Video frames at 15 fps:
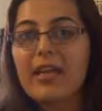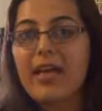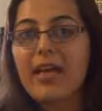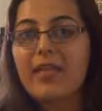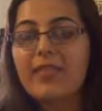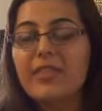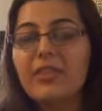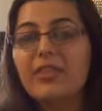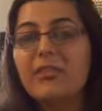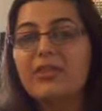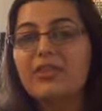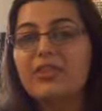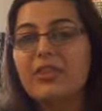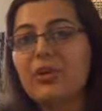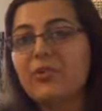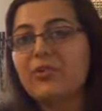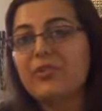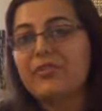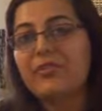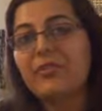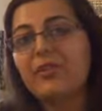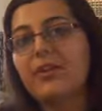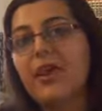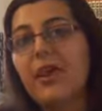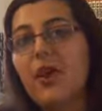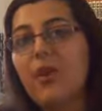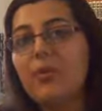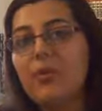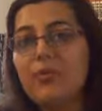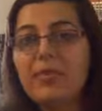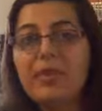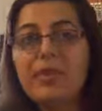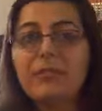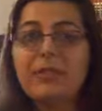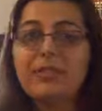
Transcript: and they would show different women